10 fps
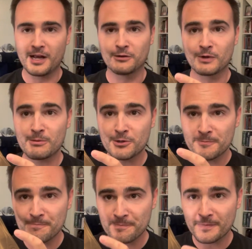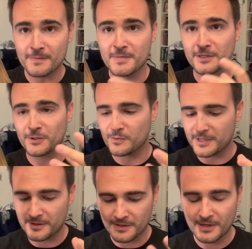rubber mixed
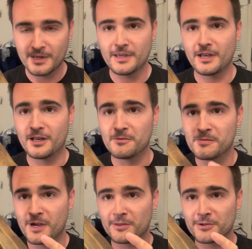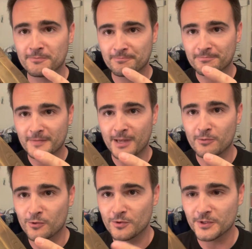with other chemicals.